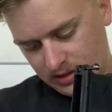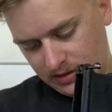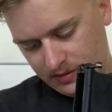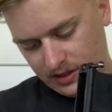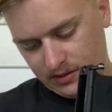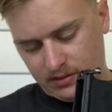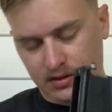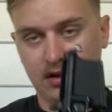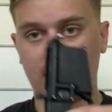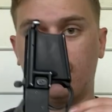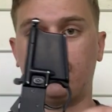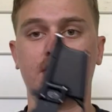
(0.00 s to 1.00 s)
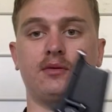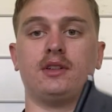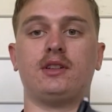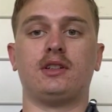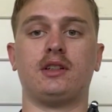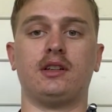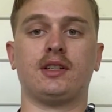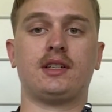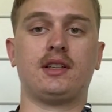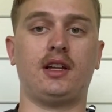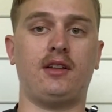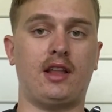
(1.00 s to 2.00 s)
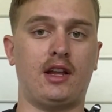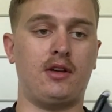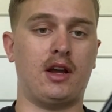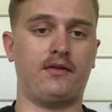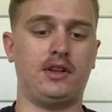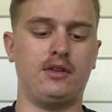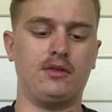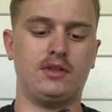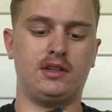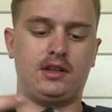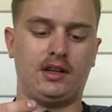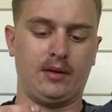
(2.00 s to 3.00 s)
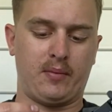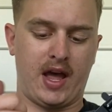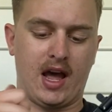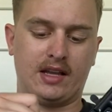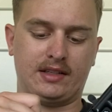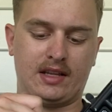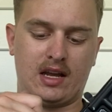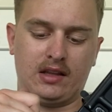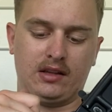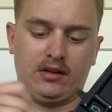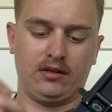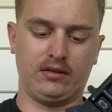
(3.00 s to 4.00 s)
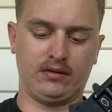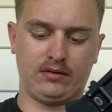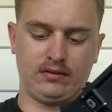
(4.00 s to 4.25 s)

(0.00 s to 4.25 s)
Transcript: there we go. On these ones, there's a little slit that you have to use to get past that little